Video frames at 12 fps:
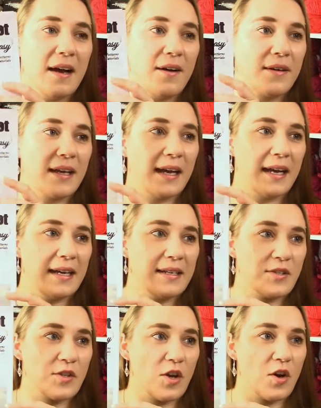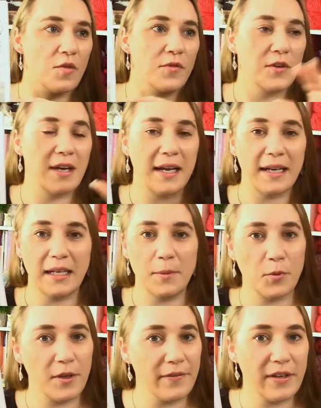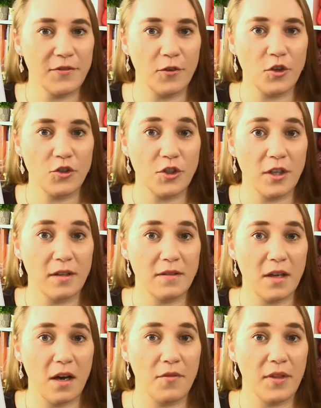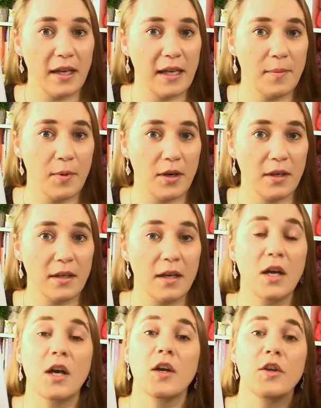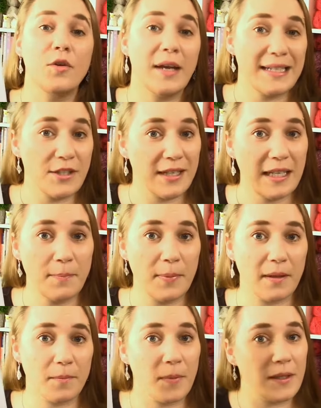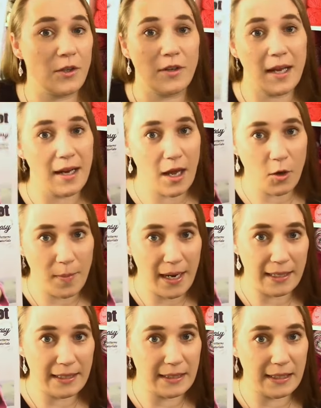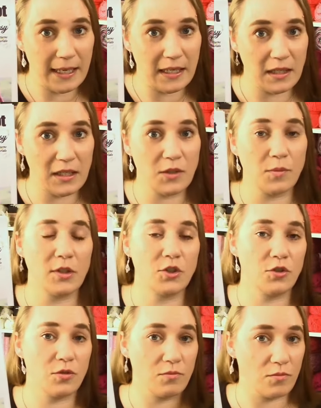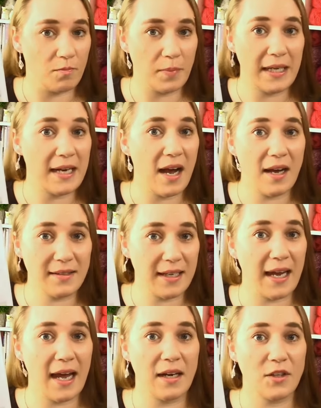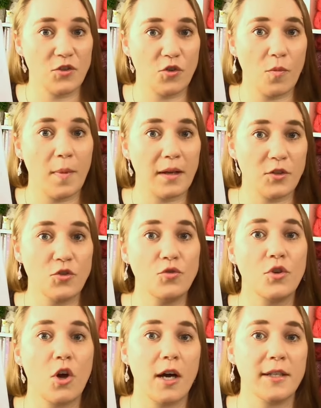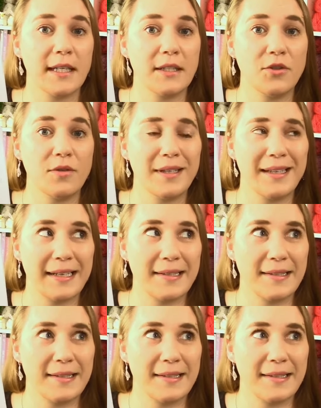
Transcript: Okay, so if you got any previous versions of the ebook, you get to keep it, but you're not automatically getting this one. So because I added so much new content to it, like